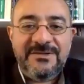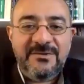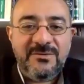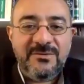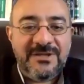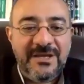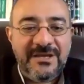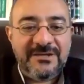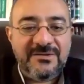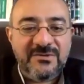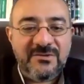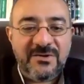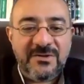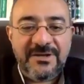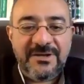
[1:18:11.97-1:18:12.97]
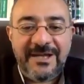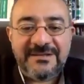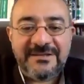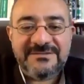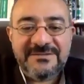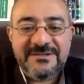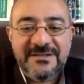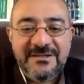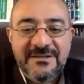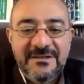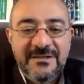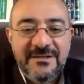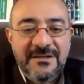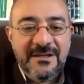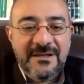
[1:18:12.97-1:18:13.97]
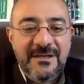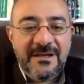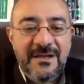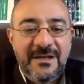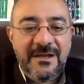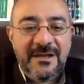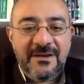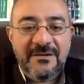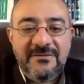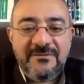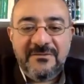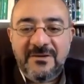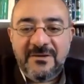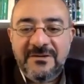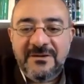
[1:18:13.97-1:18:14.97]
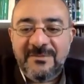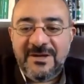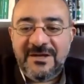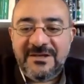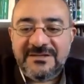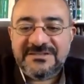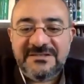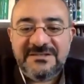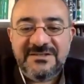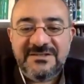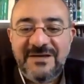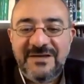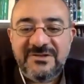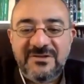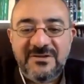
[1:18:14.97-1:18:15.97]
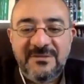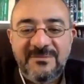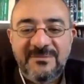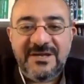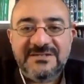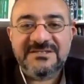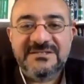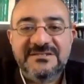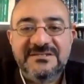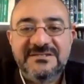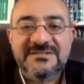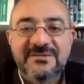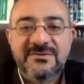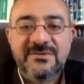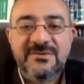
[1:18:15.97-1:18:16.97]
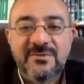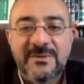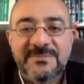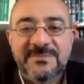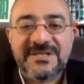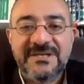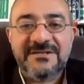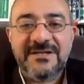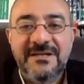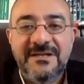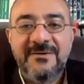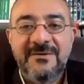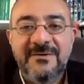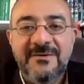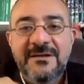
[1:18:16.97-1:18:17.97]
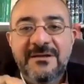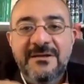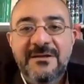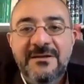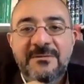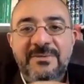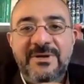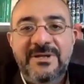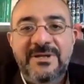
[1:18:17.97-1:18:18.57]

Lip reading: who would like to connect on the Maqasid. You have it on the Maqasid Institute website anyway. But